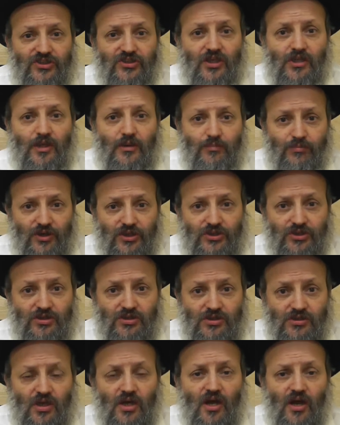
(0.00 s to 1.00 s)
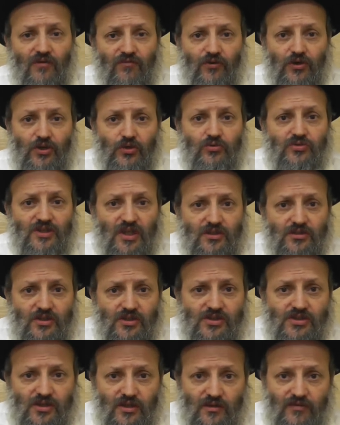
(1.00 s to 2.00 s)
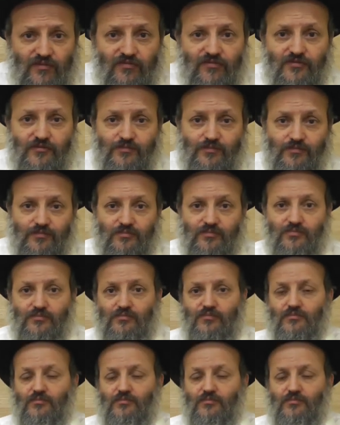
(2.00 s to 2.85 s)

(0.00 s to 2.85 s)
celebrations for Yutat Kislev.